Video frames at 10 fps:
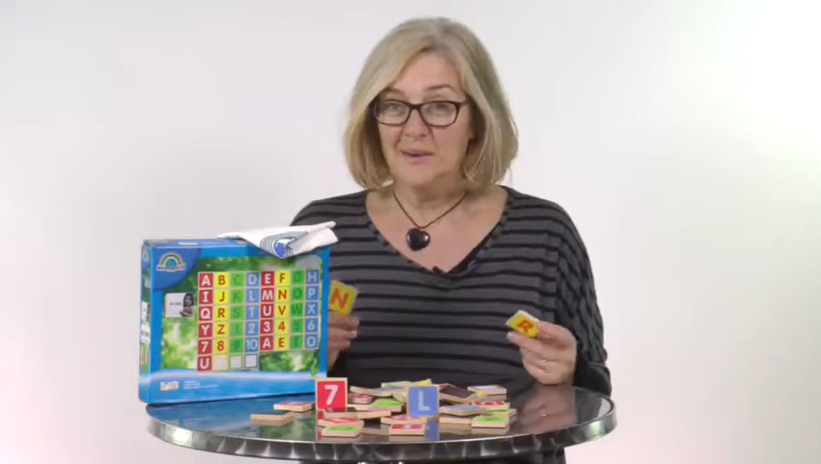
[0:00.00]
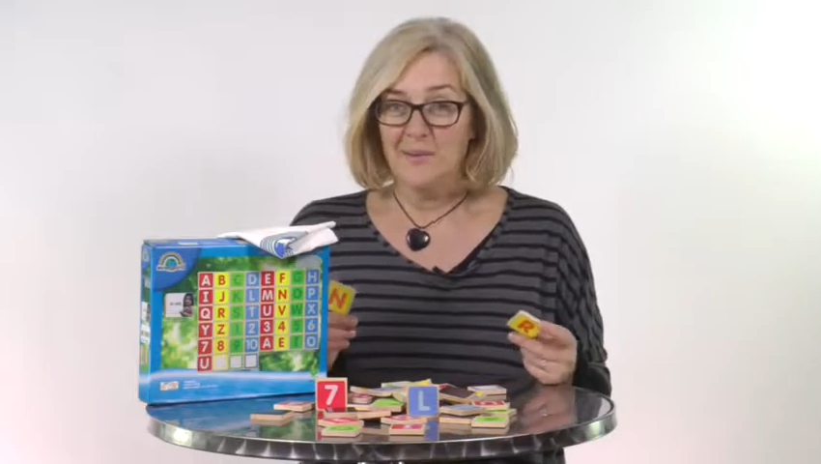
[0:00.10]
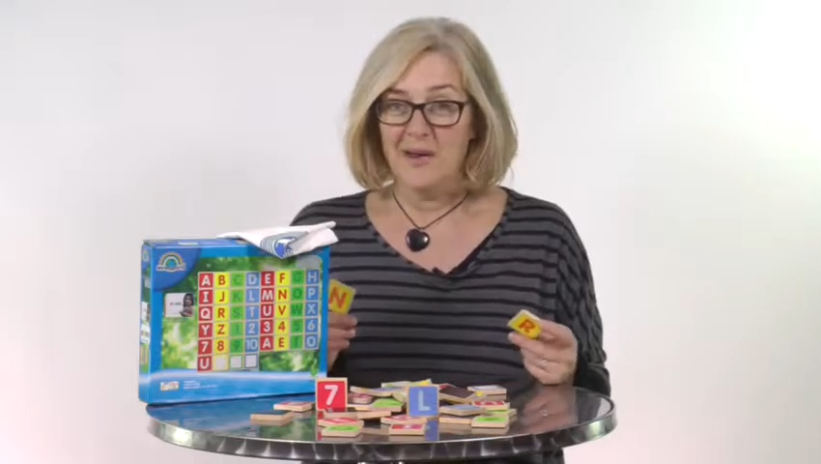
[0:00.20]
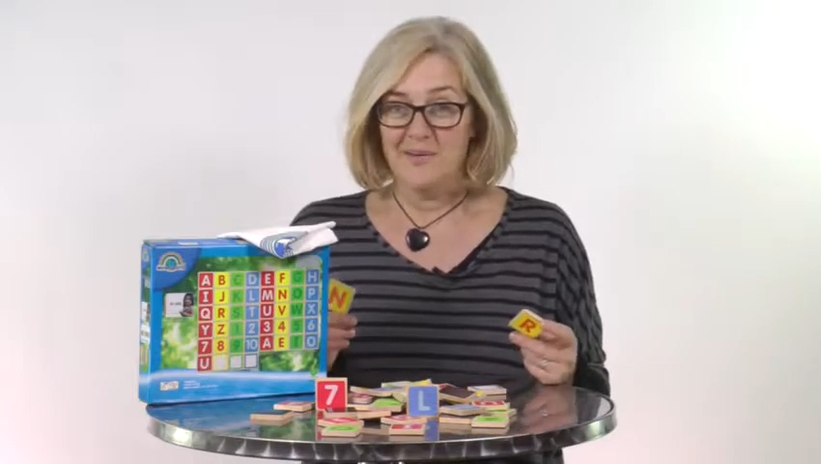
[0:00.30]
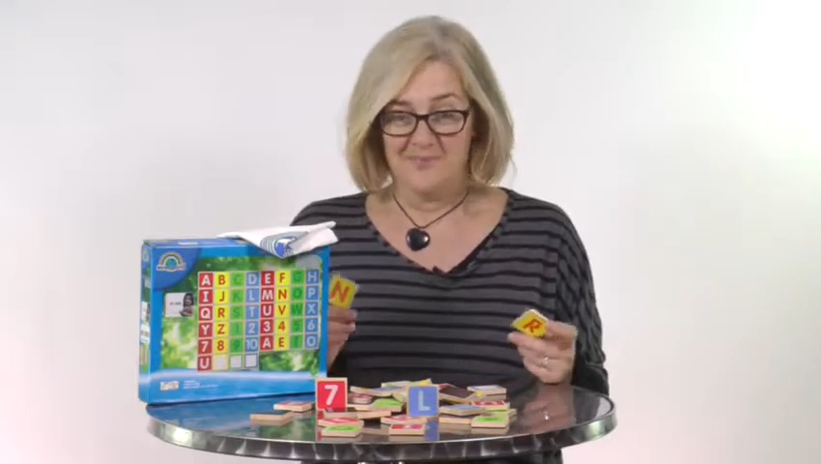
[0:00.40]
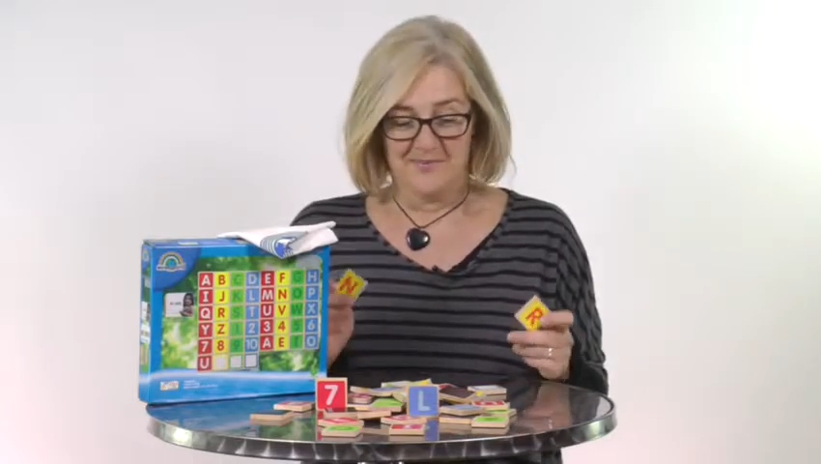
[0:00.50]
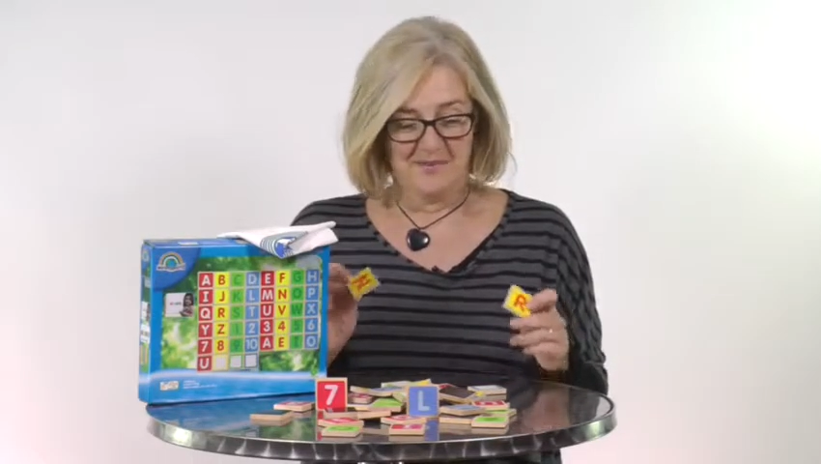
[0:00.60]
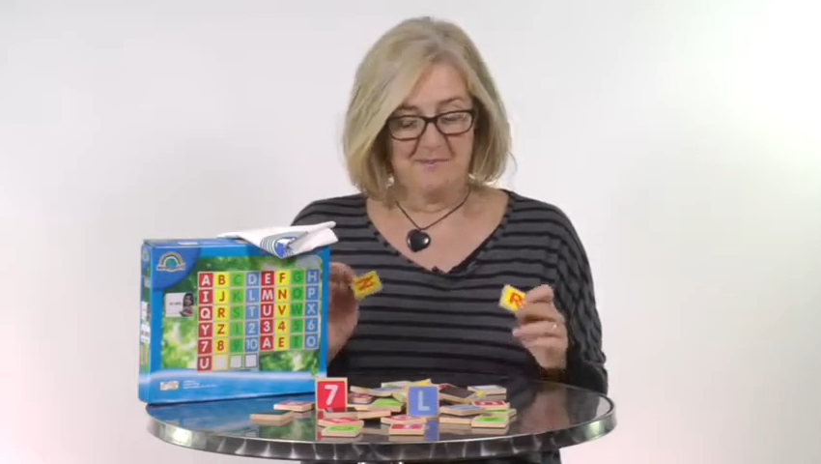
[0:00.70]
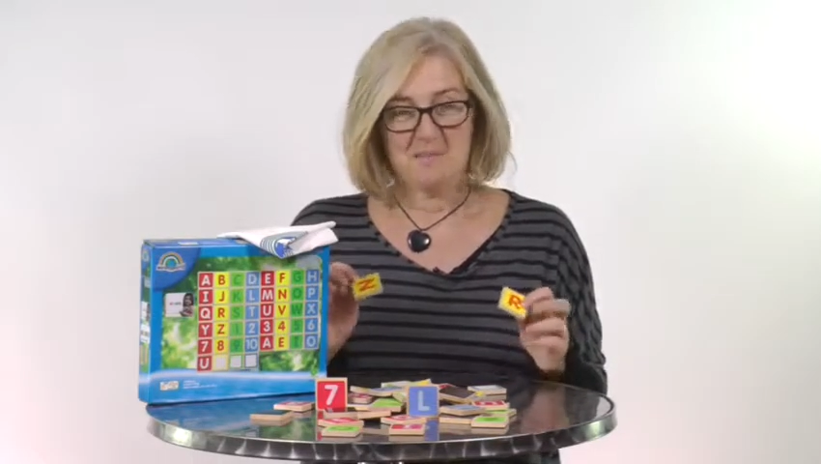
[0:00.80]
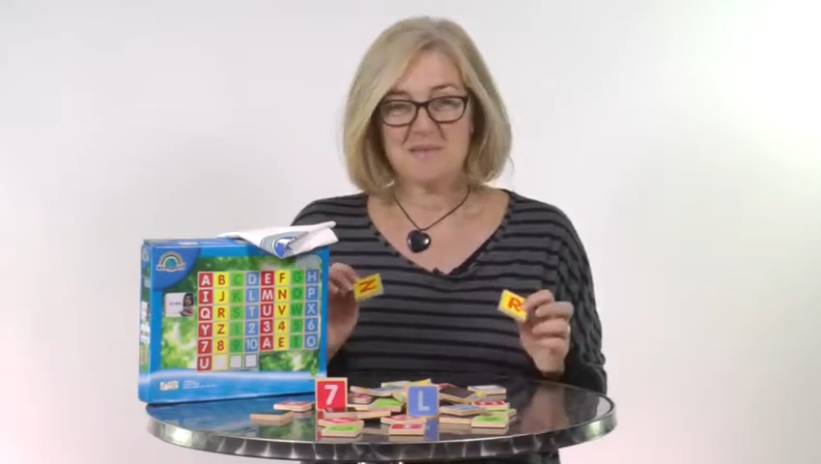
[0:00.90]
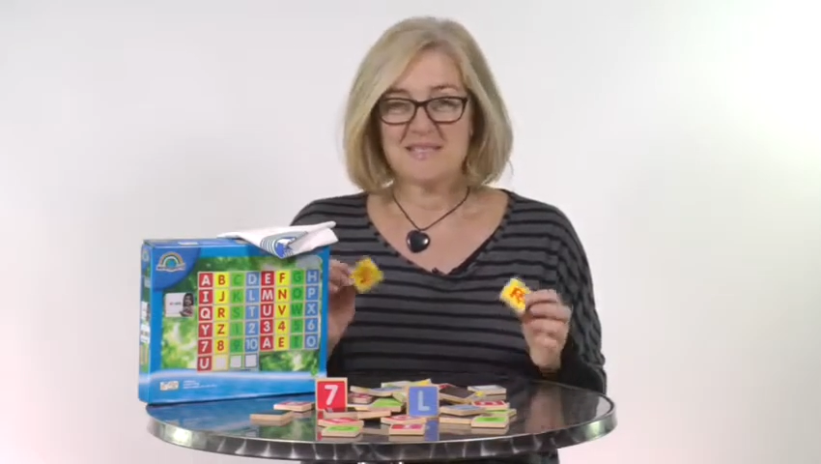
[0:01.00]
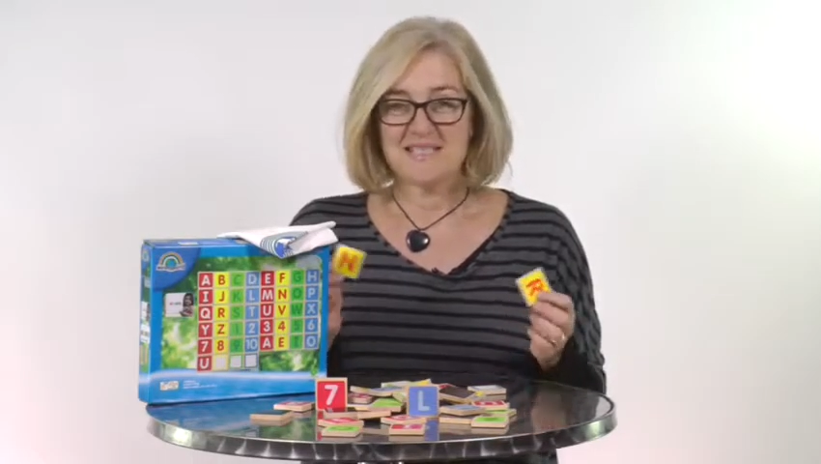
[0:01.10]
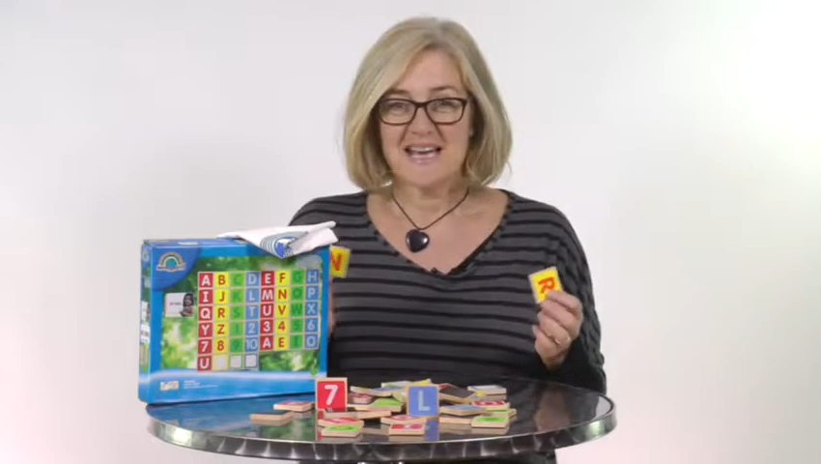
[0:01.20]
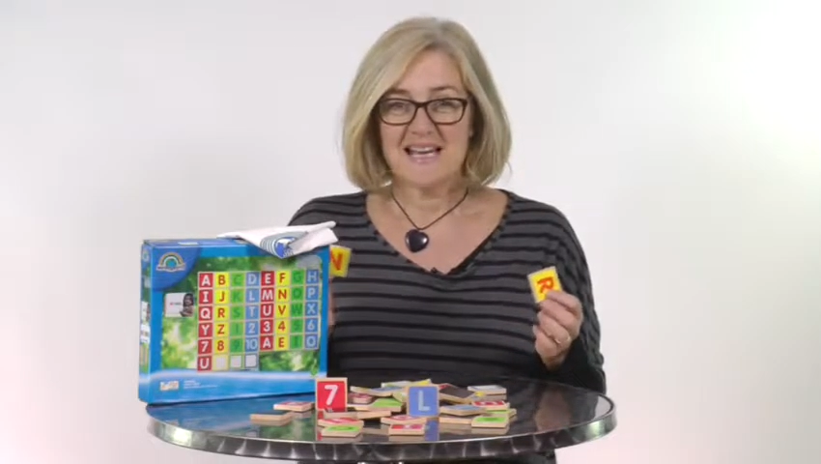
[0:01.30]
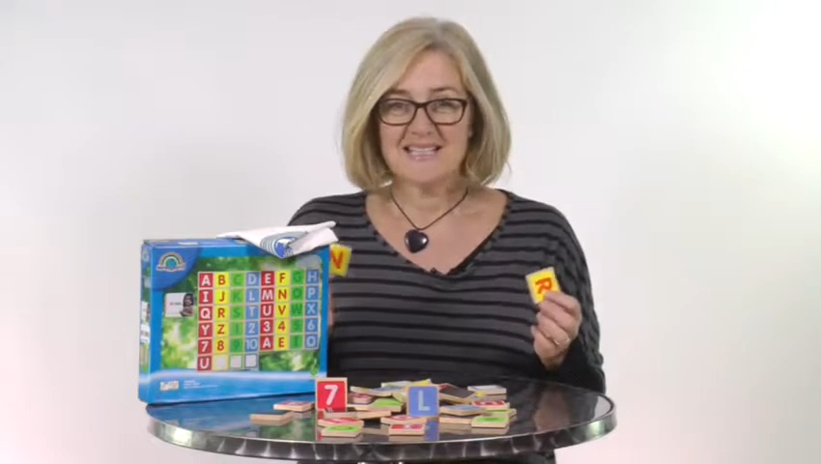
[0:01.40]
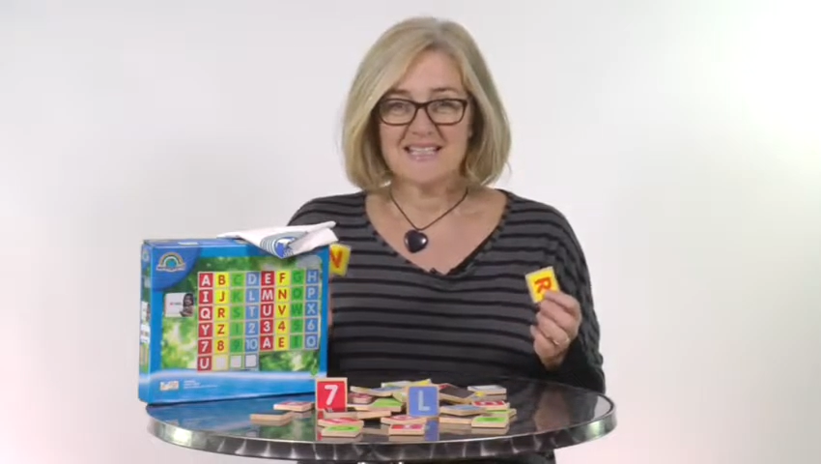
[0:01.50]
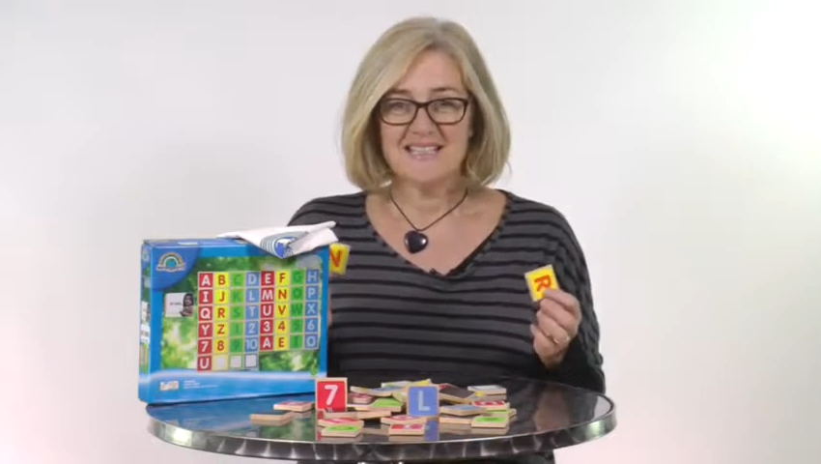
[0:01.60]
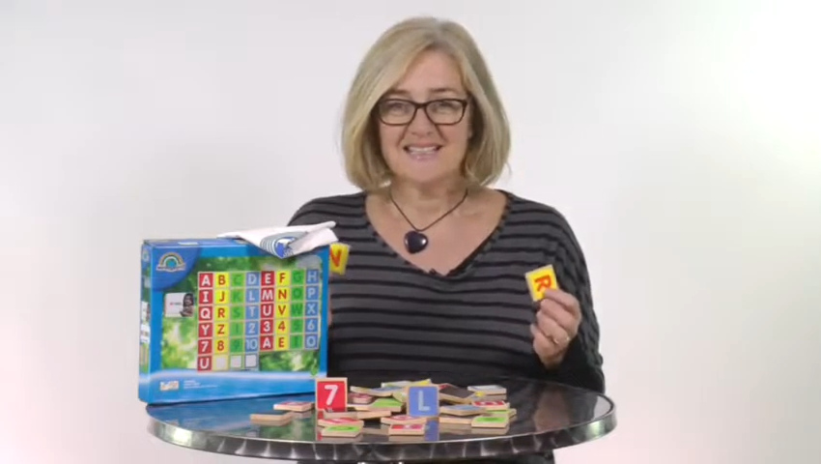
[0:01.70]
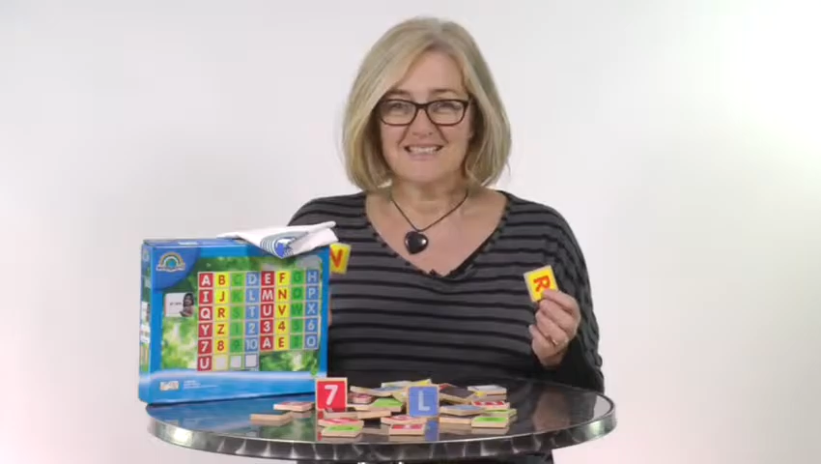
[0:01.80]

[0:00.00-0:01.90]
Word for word: Well, for mums and dads,